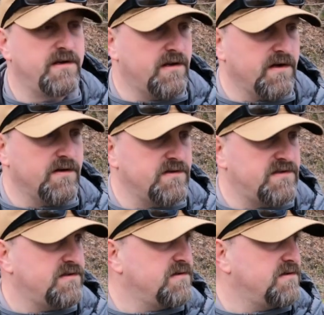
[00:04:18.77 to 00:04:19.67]

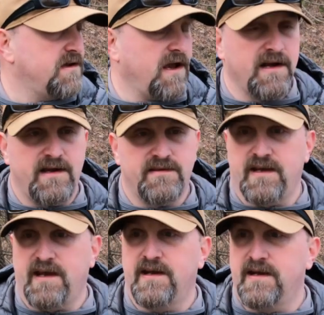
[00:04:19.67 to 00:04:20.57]
There's
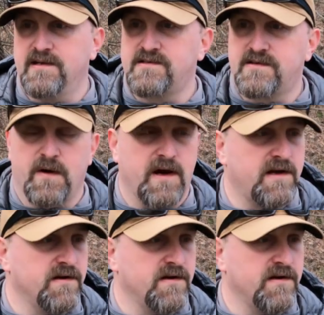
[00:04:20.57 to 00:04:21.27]
anything in this creek,